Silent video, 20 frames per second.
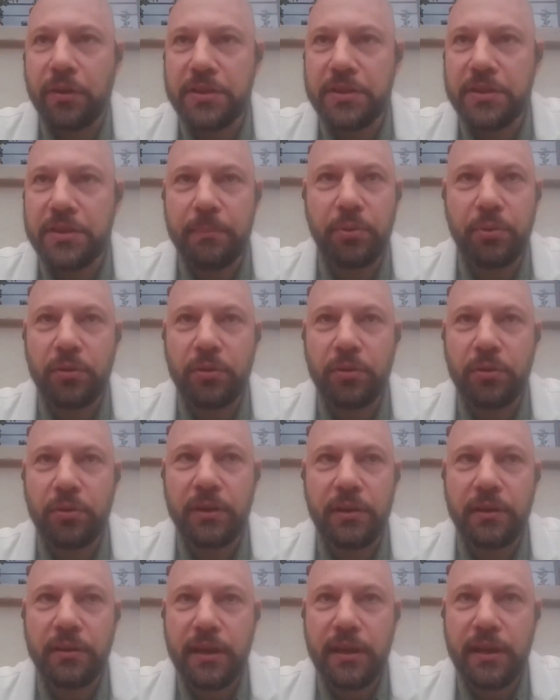For
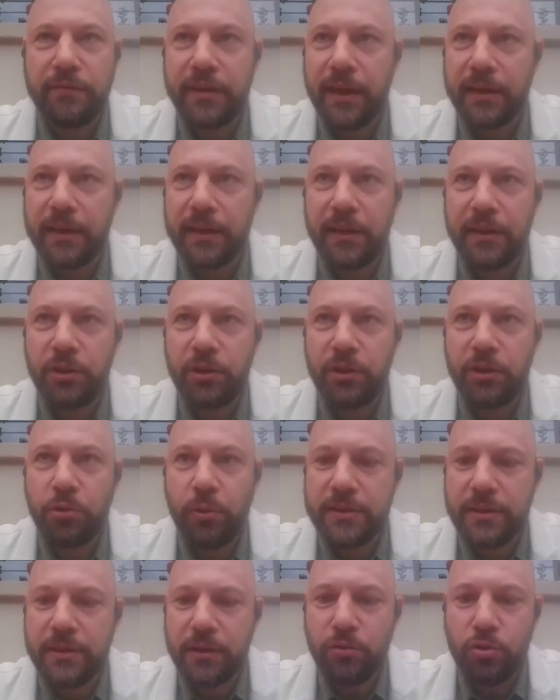example, something like the
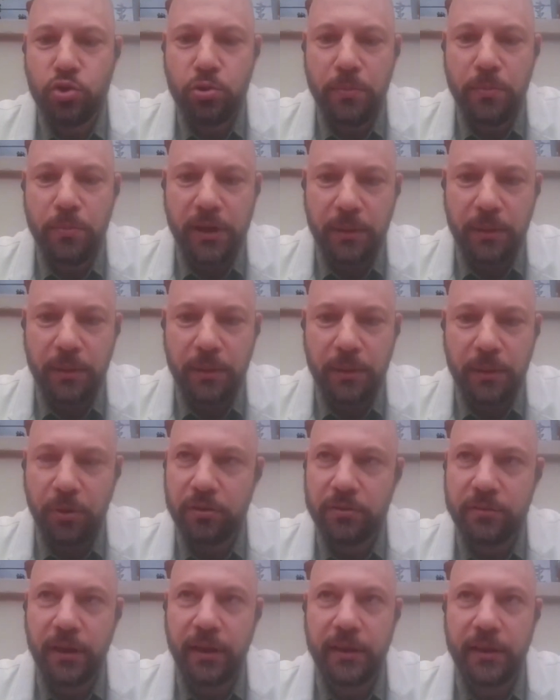US Consumer
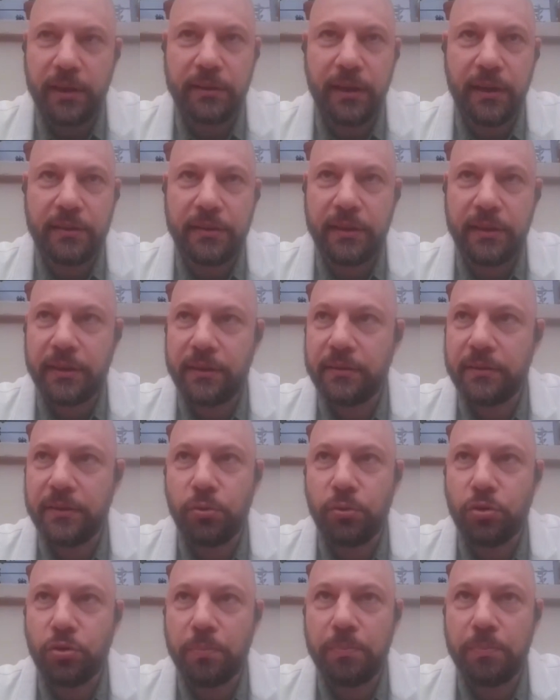Reporter, that
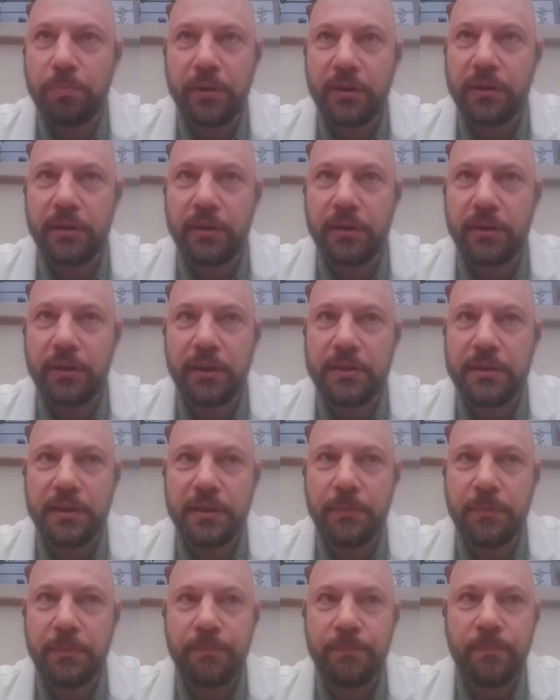in Europe
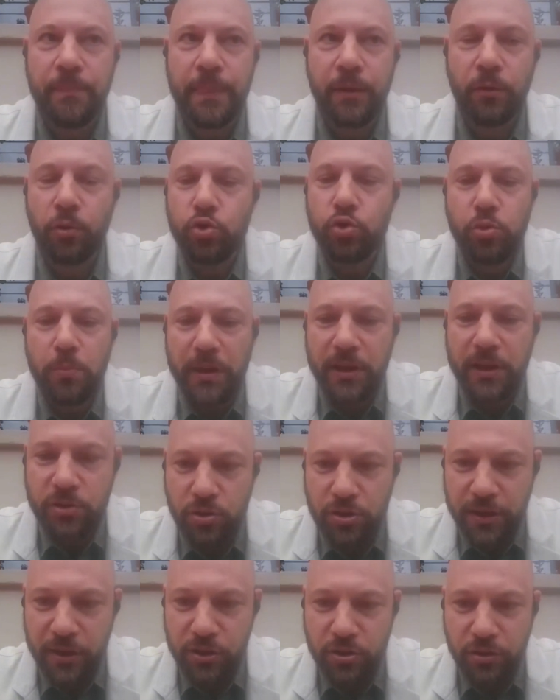is a consumer
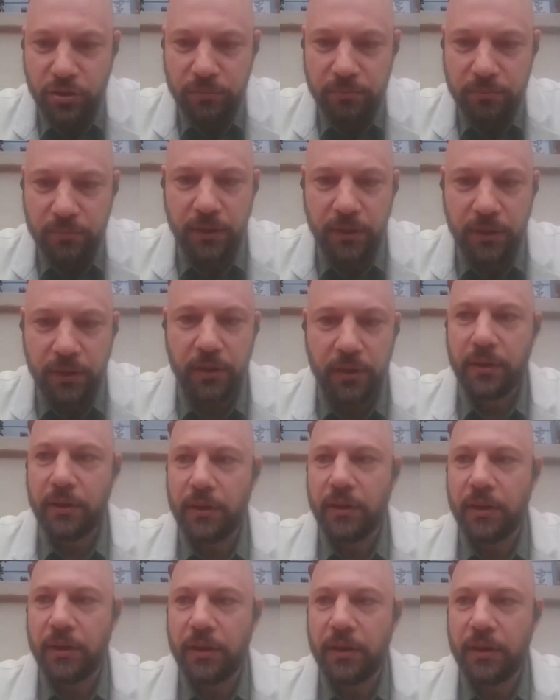association,
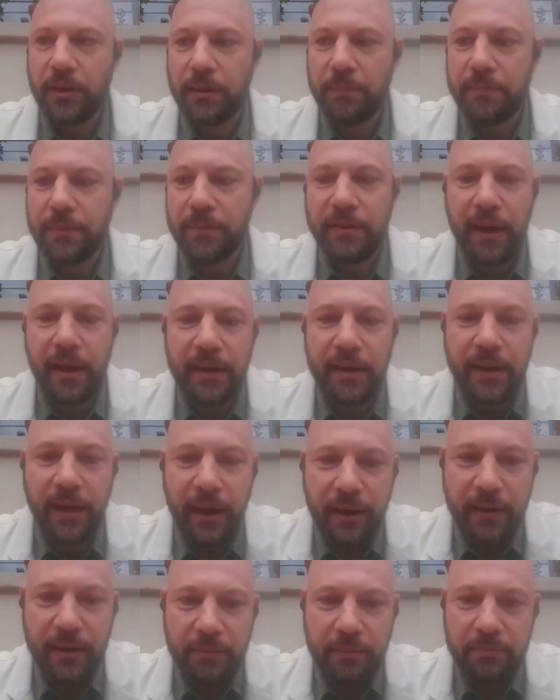
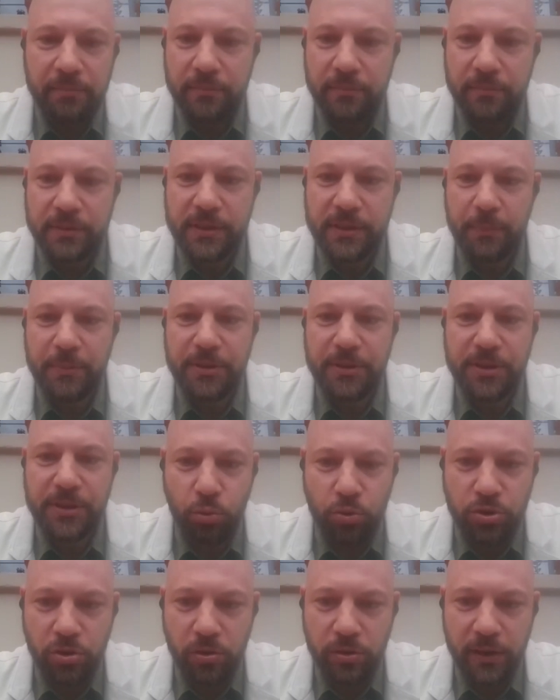they are some
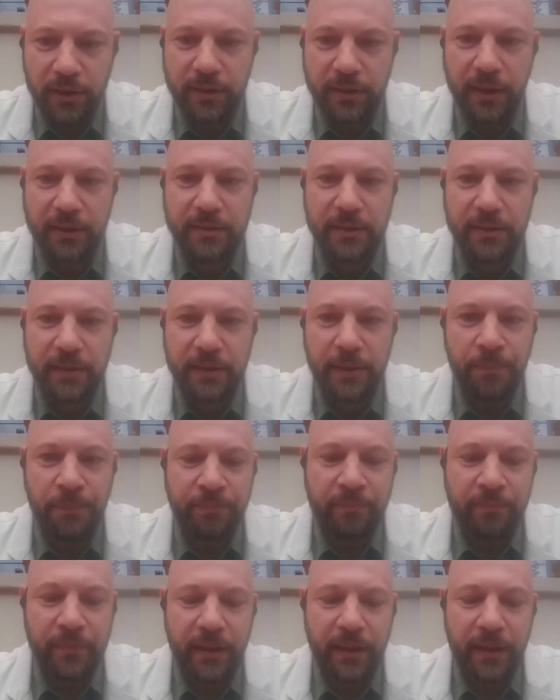institution that